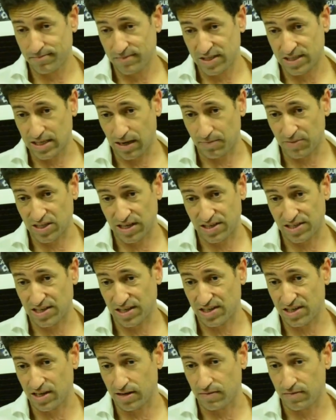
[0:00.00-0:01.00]
some
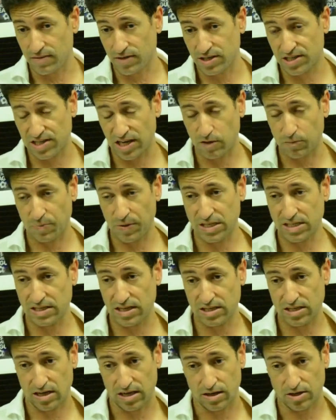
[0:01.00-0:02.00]
chances in set
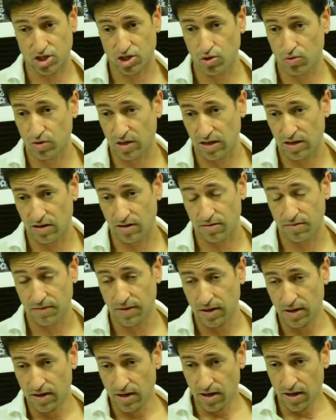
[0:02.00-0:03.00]
pieces and shooting
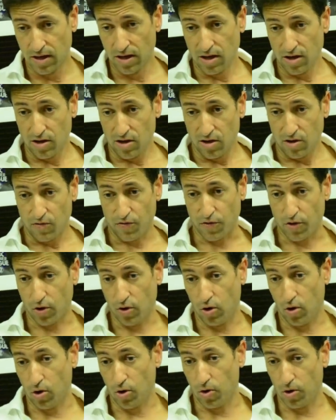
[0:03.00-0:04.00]

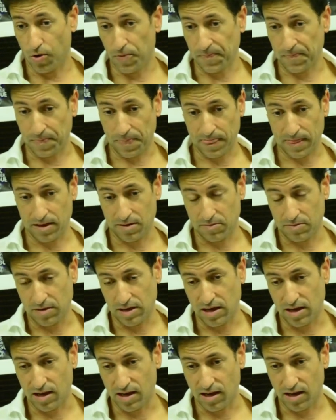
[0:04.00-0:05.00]
from, uh,